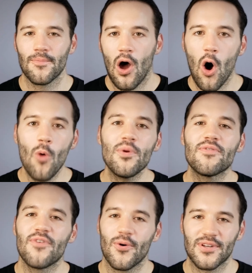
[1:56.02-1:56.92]

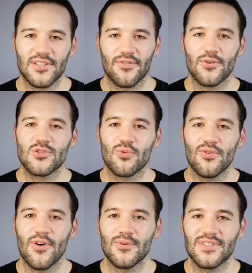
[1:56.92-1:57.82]
OpenPhone is a virtual
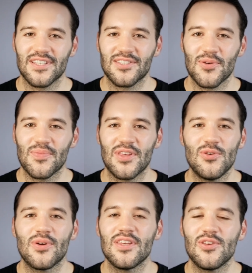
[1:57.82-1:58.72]
phone system that
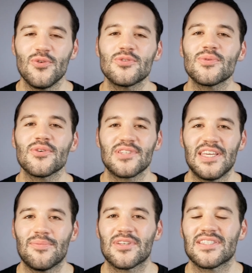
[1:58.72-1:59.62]
you can use with your
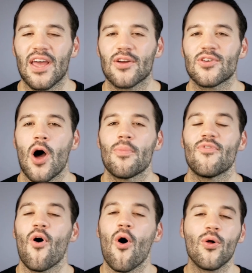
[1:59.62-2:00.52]
team to stay on top
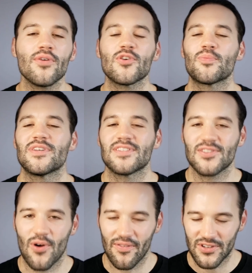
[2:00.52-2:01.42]
of all of your
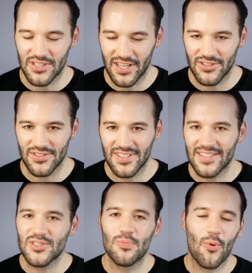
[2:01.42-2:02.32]
business conversations
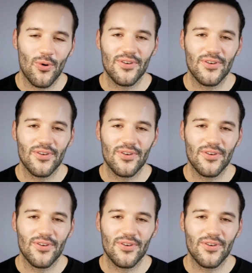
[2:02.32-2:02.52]
and support your